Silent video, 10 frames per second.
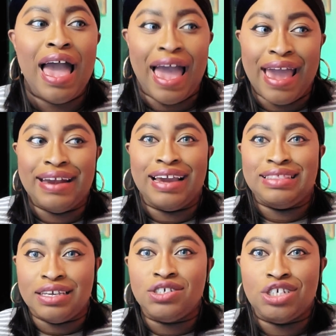And I
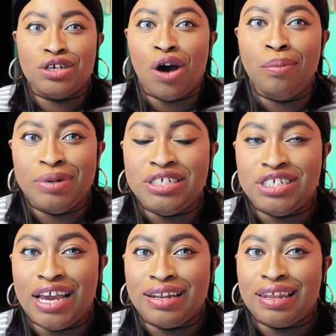think she
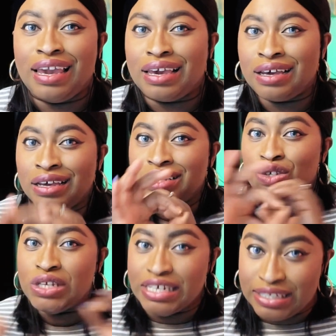accomplished that, like,
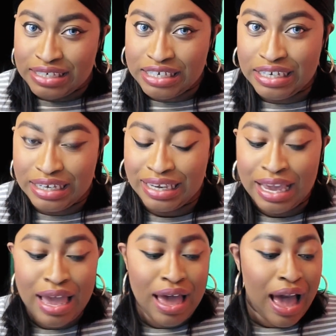to the T.
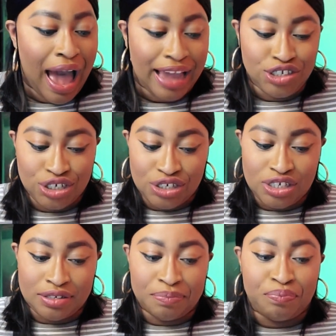I
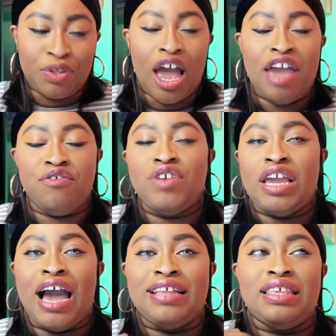
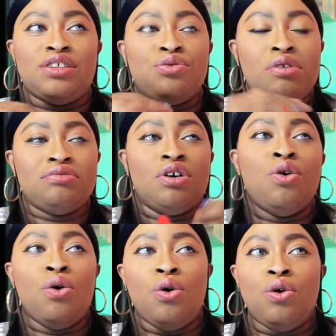think throughout the
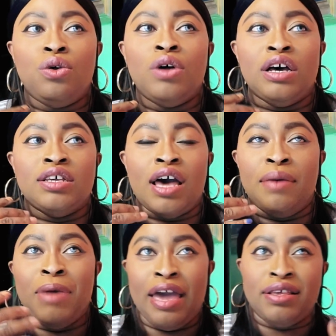whole
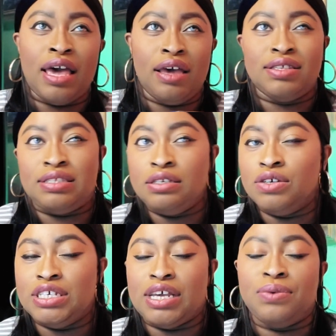
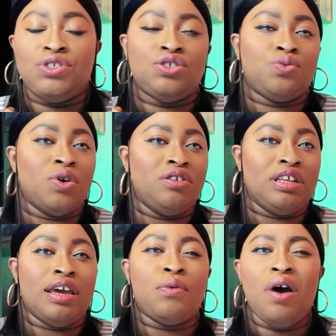series, I was just
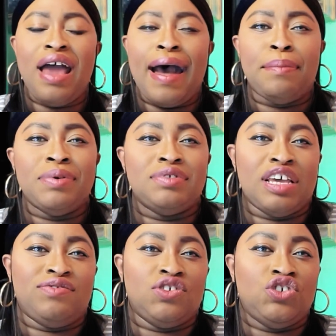wondering, like, what happens
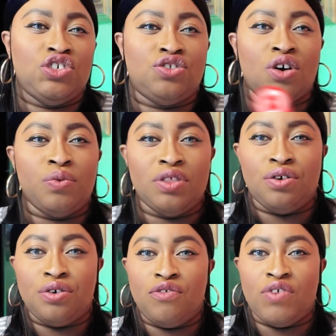after she's done with
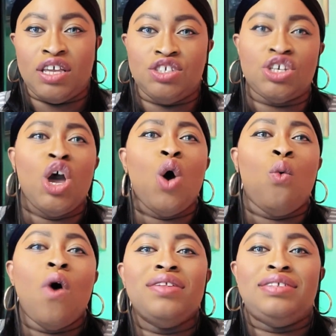her revenge?
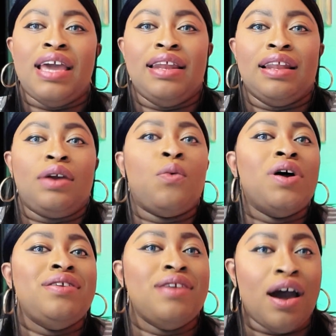What then? Like,
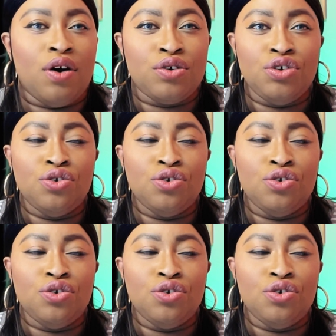what now?